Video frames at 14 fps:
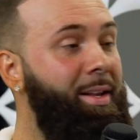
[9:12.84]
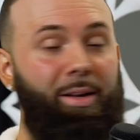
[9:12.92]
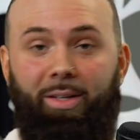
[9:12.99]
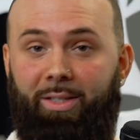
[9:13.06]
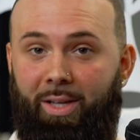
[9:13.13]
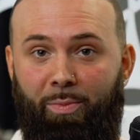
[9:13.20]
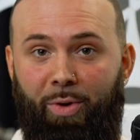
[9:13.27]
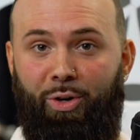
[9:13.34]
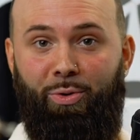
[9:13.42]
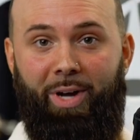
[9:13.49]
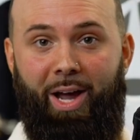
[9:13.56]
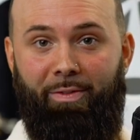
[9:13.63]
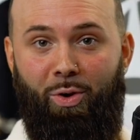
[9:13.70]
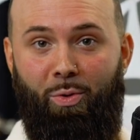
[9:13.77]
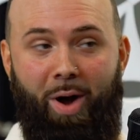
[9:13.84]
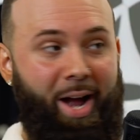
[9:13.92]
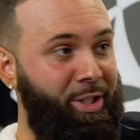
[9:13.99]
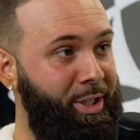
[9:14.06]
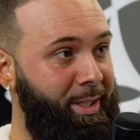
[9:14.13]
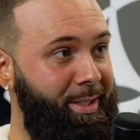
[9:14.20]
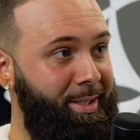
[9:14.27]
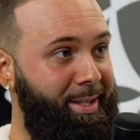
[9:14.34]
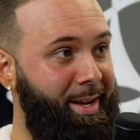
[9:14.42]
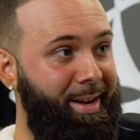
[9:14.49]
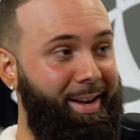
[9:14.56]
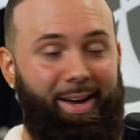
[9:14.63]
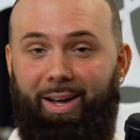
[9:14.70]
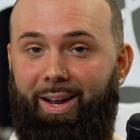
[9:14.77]
Someone who never watches
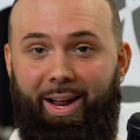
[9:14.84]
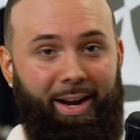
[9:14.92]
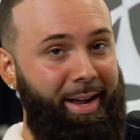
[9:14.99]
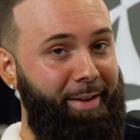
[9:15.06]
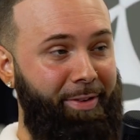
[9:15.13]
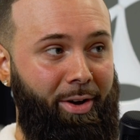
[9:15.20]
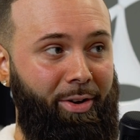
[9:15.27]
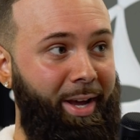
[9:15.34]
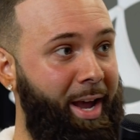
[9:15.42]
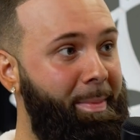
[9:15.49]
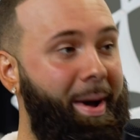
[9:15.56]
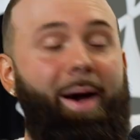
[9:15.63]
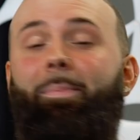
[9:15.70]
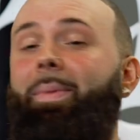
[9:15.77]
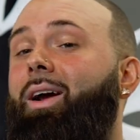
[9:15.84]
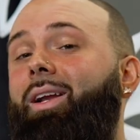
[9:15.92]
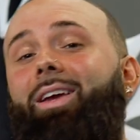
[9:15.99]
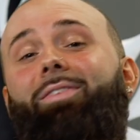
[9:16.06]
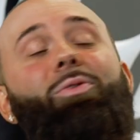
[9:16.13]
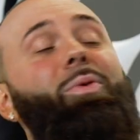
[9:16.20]
an NFL game, I barely even